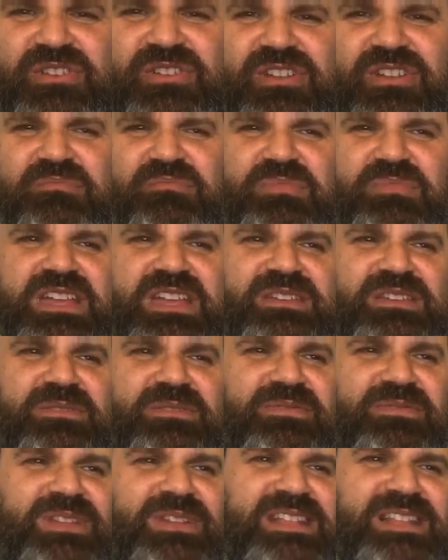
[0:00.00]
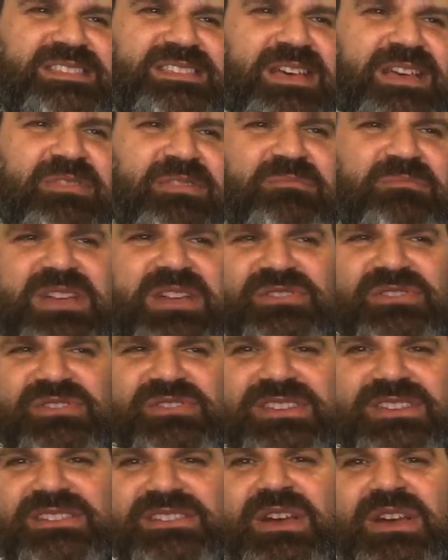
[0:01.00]
to compete, the flat 7, the major
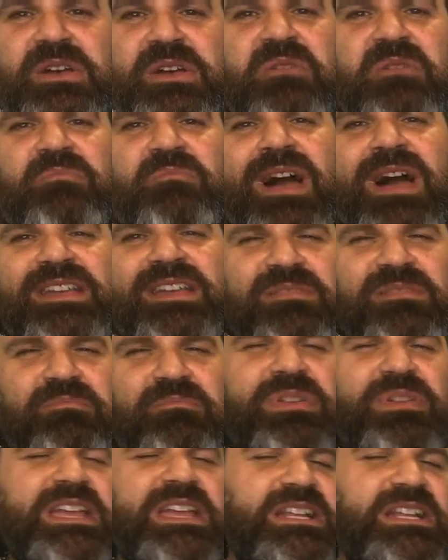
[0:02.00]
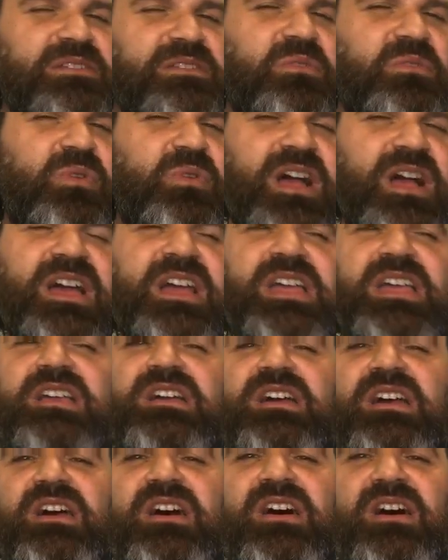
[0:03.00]
6, might compete in a way
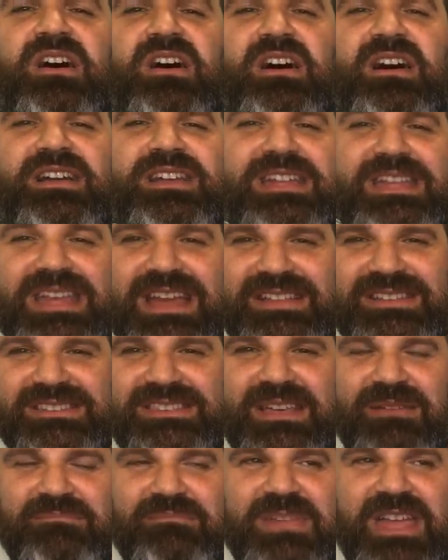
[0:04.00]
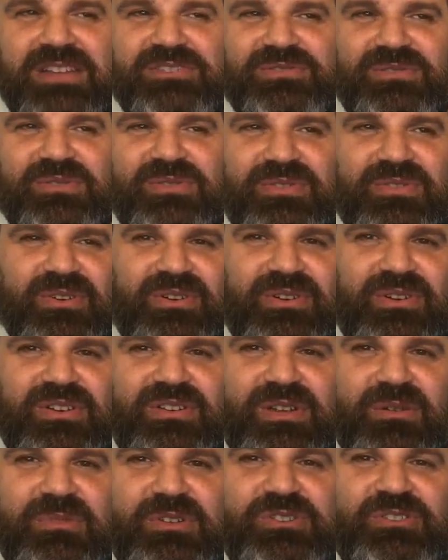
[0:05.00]
uh, against that major 3rd
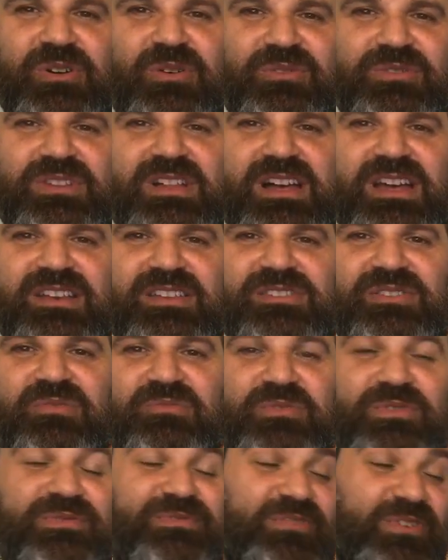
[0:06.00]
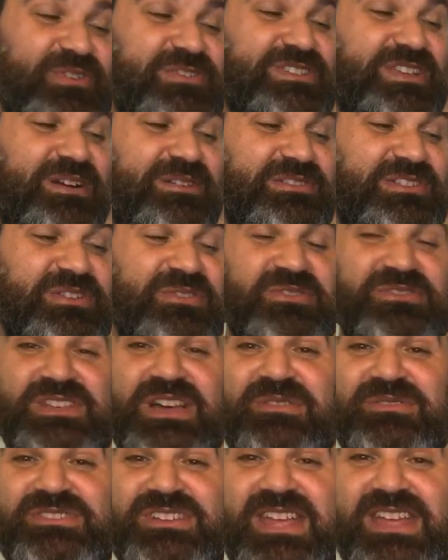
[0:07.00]
that we don't like. So the first thing I would do is
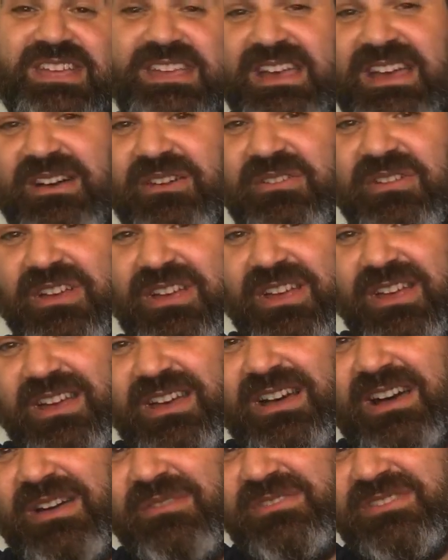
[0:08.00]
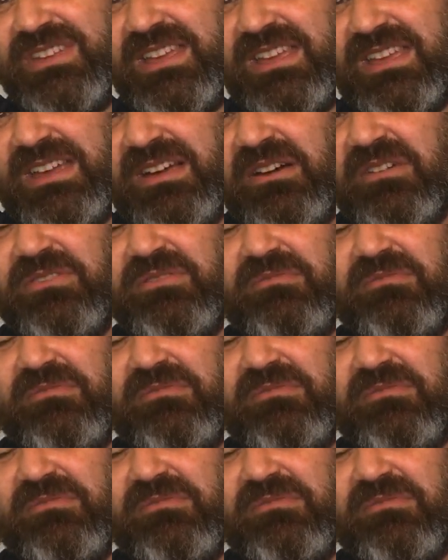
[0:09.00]
I would take out, I would take out the